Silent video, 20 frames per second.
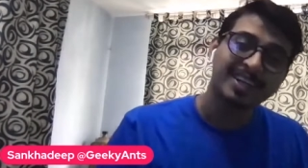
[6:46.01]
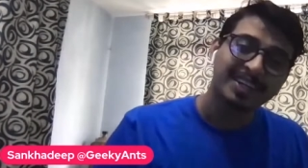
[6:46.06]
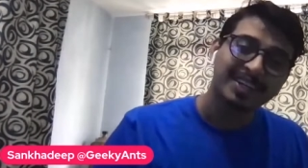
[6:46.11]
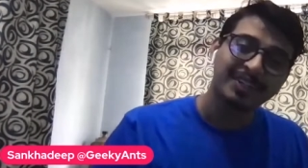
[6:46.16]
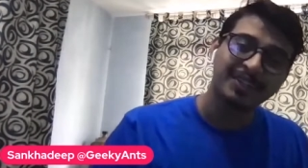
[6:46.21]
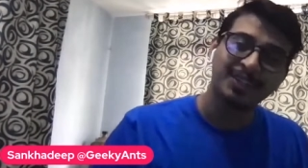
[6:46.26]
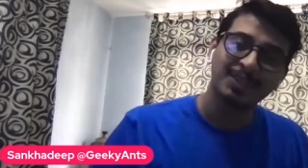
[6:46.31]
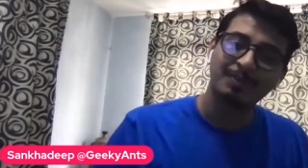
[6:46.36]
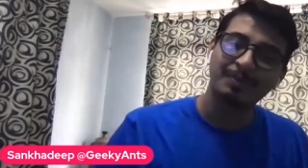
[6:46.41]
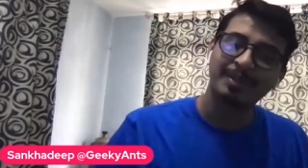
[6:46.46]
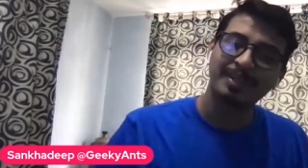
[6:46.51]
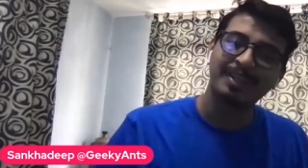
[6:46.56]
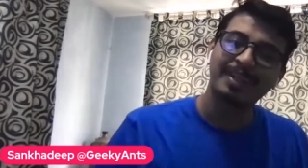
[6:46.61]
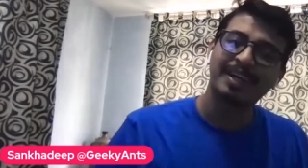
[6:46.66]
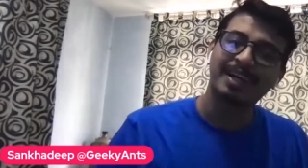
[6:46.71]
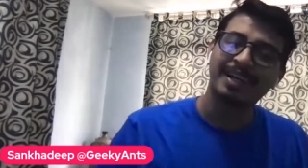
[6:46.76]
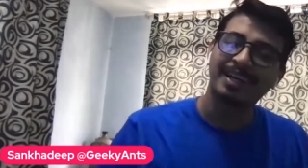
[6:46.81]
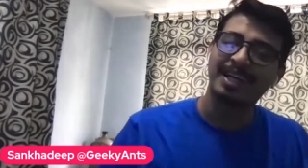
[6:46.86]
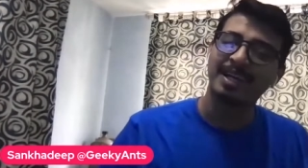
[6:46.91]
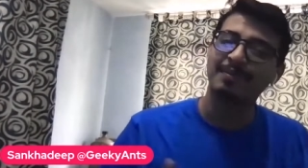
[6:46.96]
you'll be
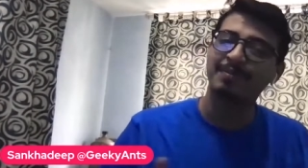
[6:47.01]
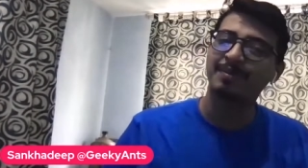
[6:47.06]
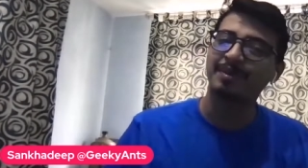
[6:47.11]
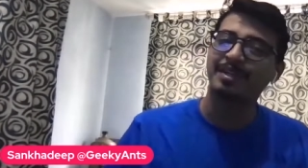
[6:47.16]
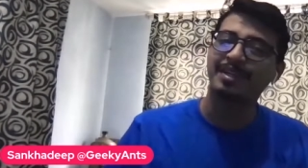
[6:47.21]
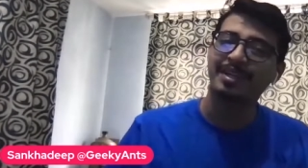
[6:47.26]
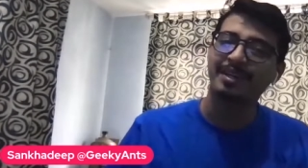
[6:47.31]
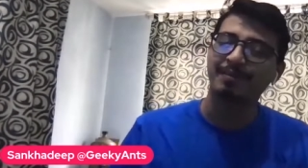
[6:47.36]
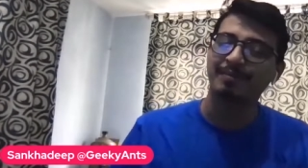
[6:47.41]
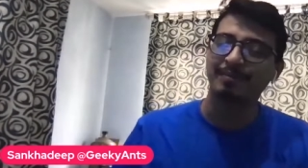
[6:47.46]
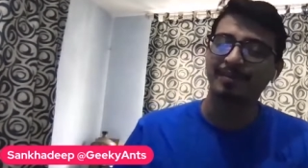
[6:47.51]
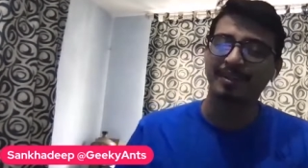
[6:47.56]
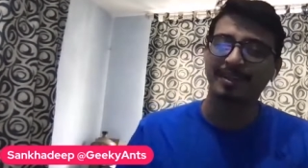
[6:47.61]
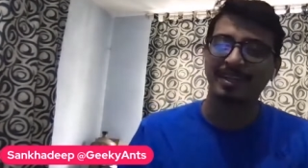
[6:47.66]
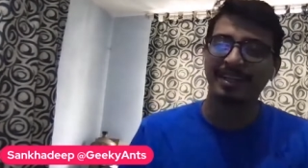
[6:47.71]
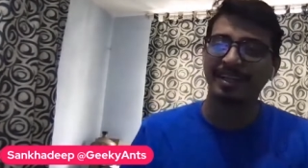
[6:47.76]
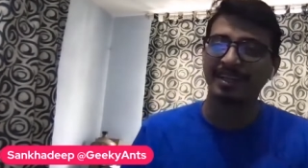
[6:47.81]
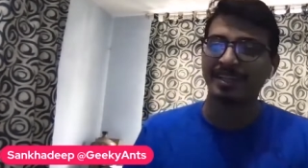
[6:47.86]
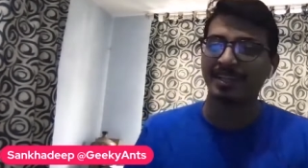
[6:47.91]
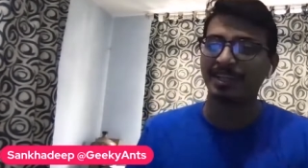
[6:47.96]
kept
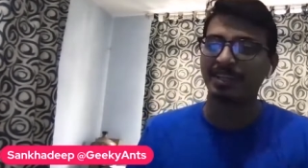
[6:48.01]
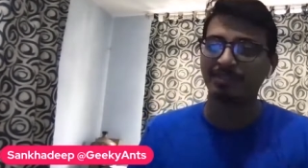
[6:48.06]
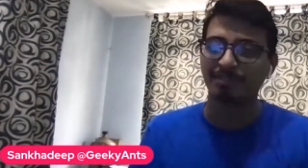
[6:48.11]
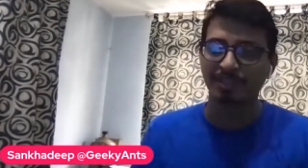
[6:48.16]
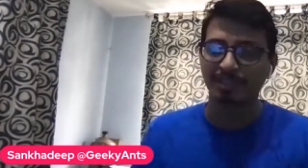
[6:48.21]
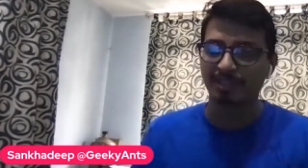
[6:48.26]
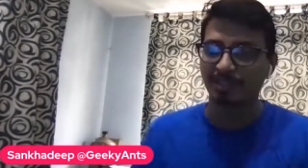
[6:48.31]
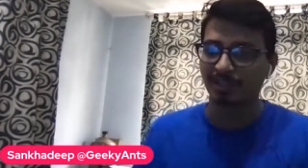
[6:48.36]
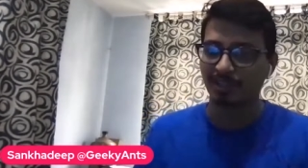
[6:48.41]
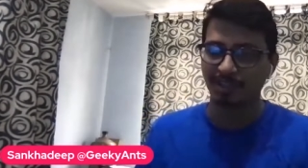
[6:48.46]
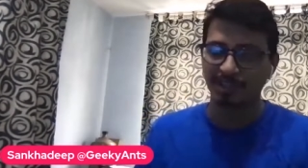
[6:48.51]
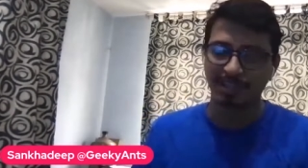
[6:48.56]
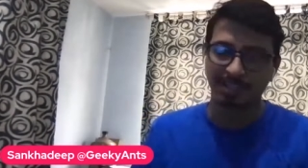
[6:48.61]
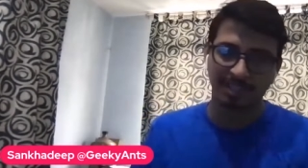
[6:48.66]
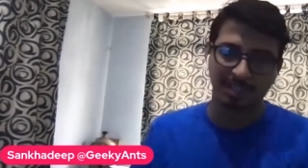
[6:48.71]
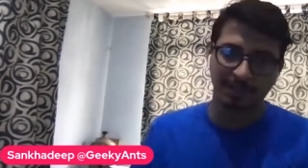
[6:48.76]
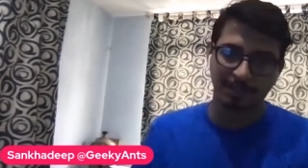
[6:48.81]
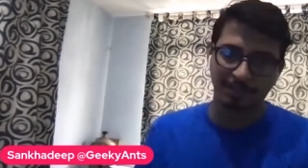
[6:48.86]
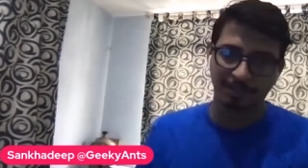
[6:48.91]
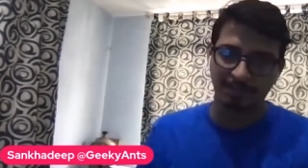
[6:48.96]
updated with all
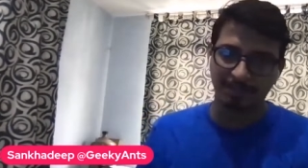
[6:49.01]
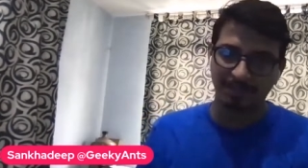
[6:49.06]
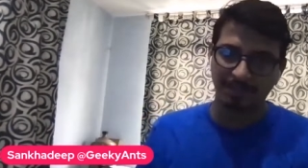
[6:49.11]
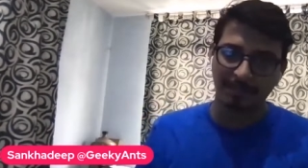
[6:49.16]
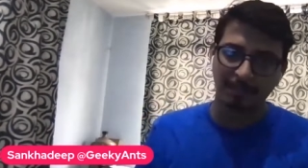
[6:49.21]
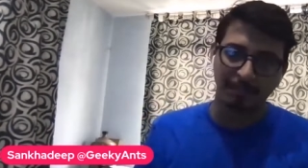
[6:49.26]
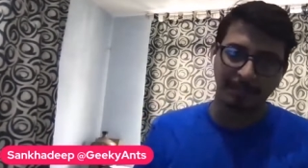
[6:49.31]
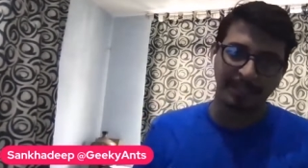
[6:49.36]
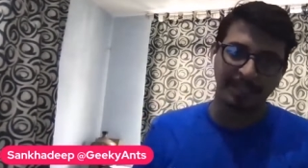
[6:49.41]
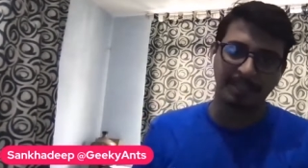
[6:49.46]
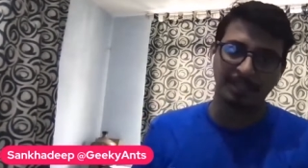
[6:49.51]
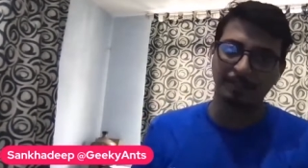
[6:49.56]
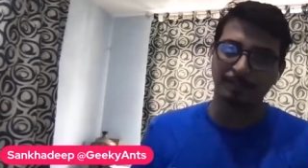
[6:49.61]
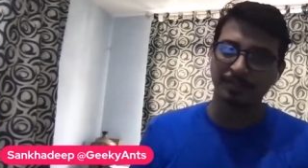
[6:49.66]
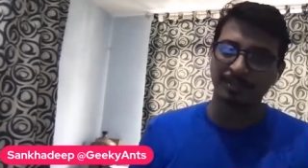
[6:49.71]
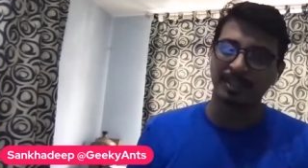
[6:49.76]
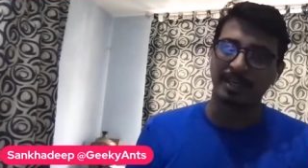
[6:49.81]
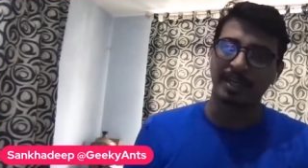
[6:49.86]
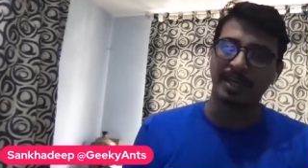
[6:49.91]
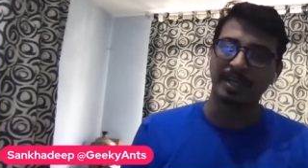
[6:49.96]
our
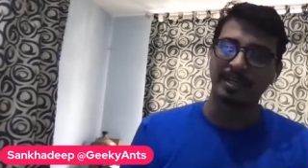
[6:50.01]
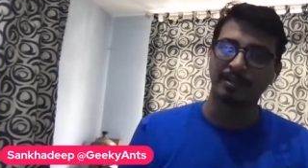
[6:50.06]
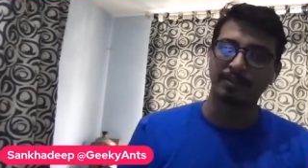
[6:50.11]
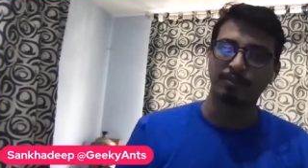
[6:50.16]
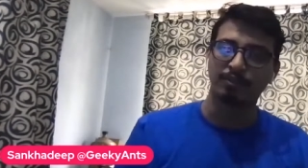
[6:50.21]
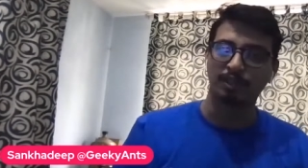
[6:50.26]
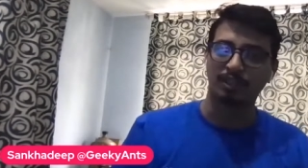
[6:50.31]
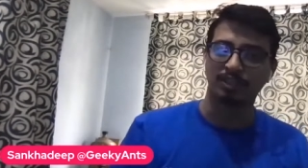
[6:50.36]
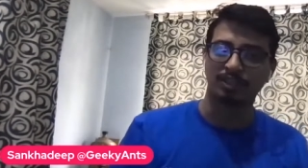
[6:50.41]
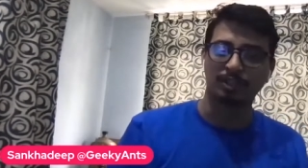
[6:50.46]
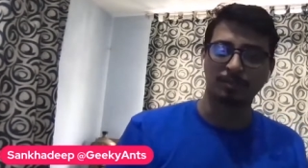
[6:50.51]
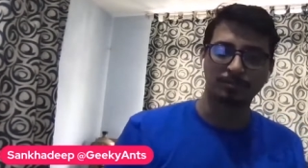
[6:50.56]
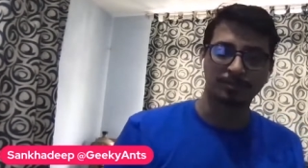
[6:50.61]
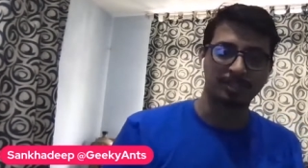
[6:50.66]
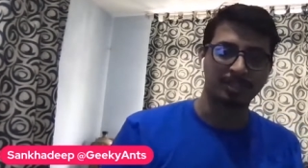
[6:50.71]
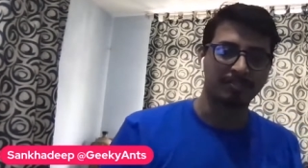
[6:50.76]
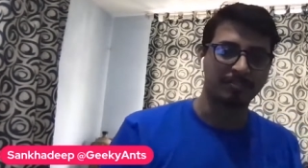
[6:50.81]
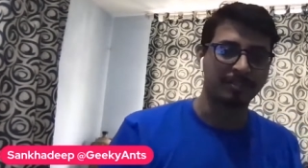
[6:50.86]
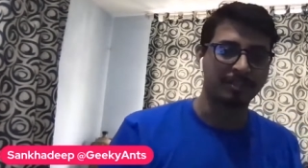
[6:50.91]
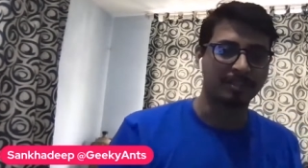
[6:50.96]
meetups and workshops
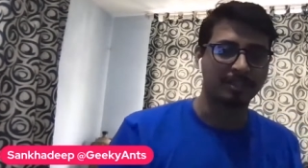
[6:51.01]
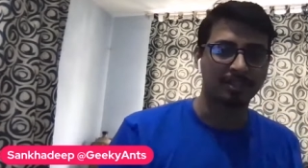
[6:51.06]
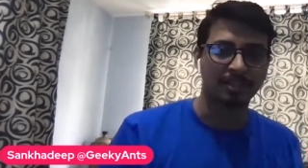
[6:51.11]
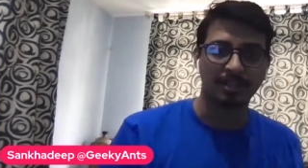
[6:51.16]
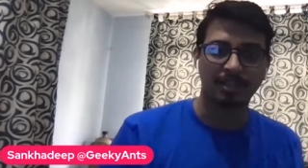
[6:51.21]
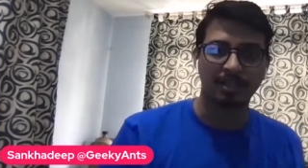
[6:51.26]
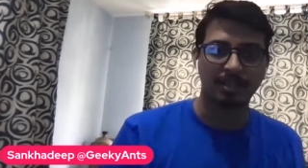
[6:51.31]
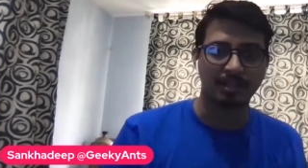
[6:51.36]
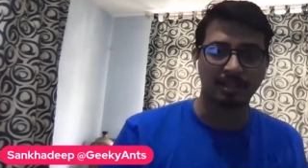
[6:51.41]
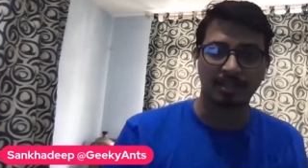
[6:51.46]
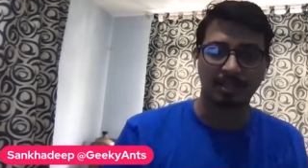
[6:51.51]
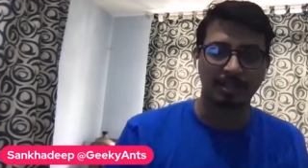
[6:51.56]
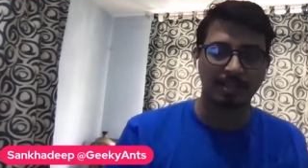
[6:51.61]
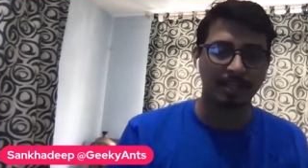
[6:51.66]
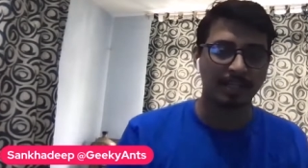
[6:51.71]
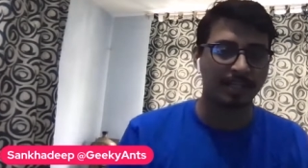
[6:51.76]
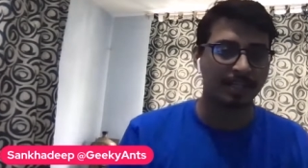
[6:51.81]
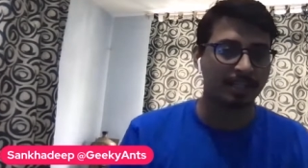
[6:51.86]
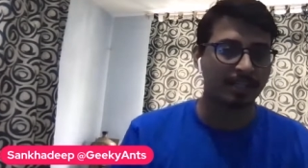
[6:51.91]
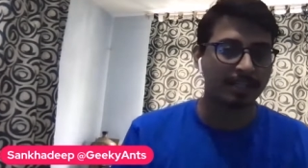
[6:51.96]
that we
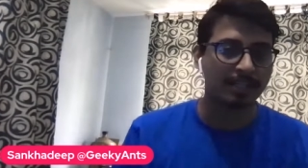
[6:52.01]
conduct.